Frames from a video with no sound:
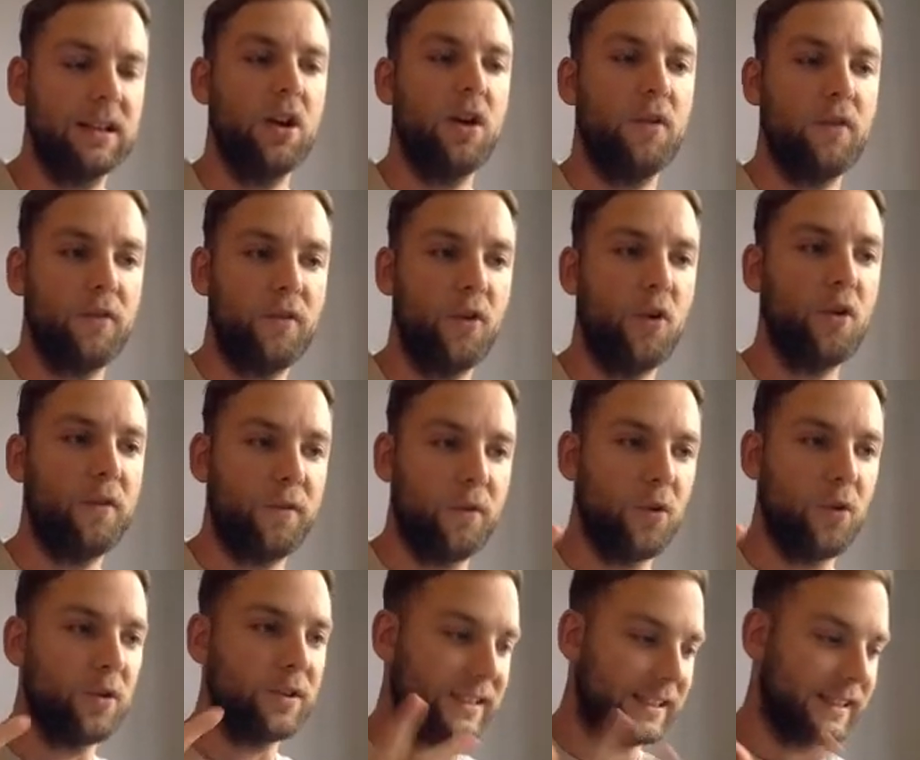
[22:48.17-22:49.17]
4,
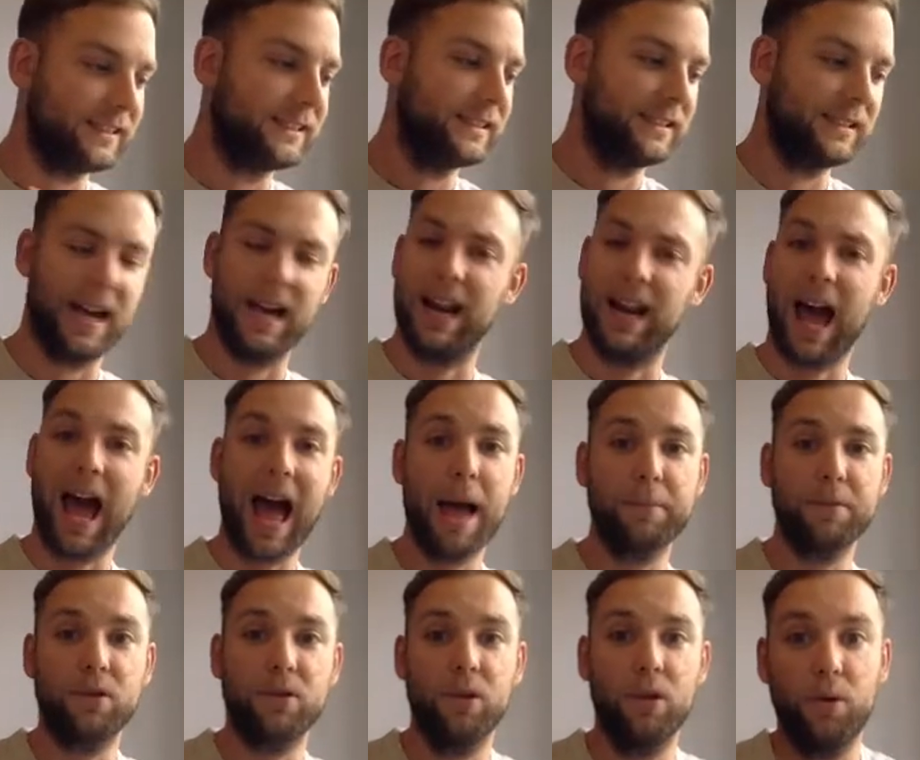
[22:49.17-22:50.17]
4, 6 and 10.
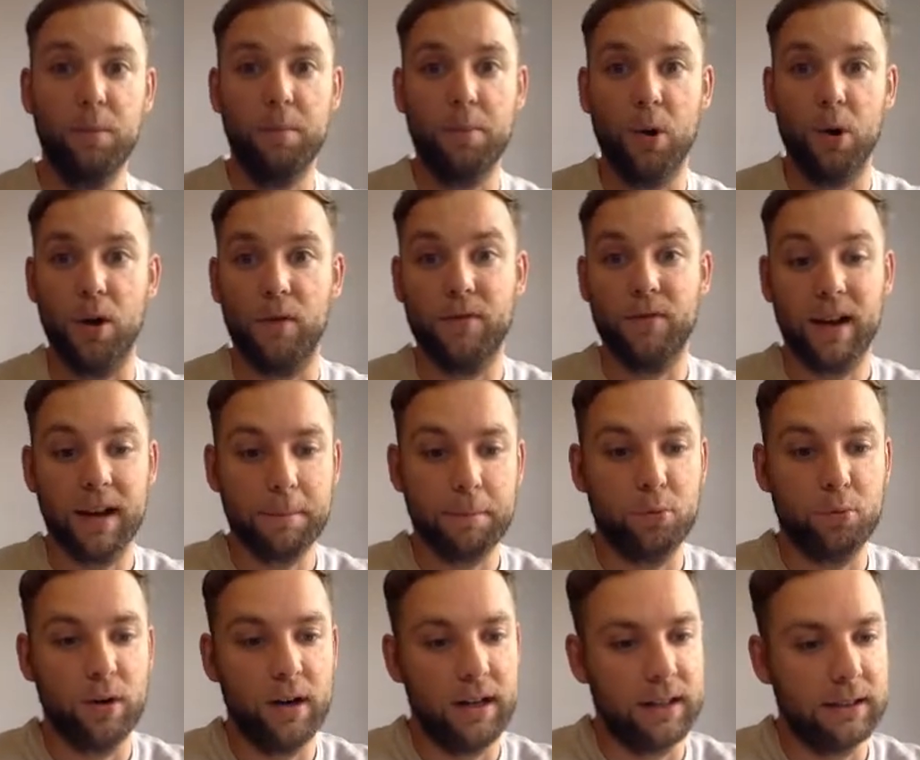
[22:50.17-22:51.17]
Absolutely perfect,
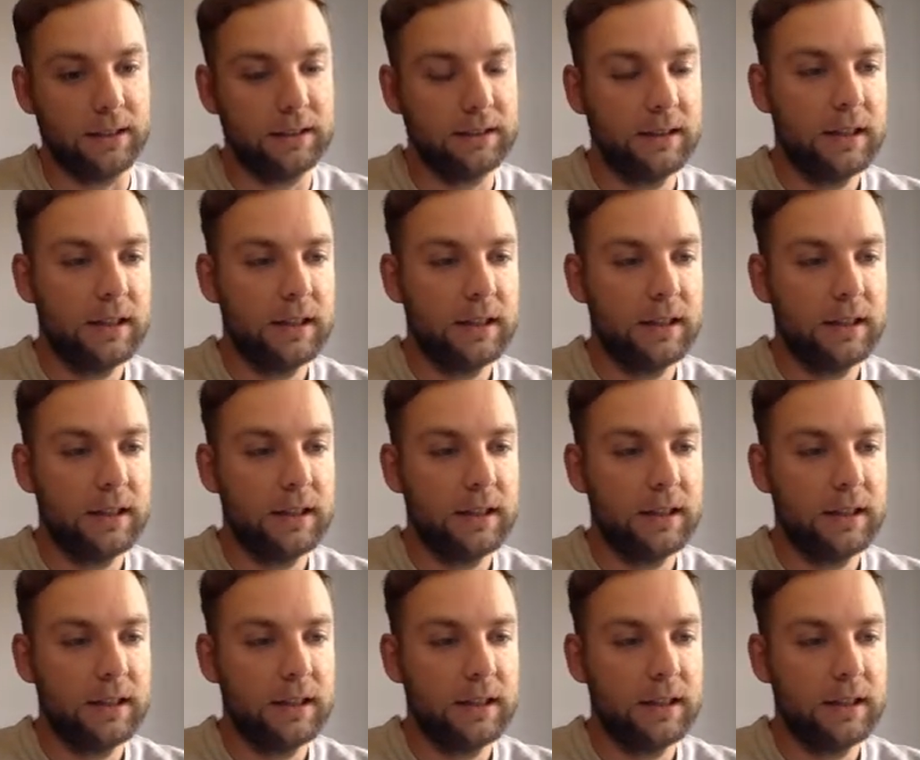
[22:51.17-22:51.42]
brilliant.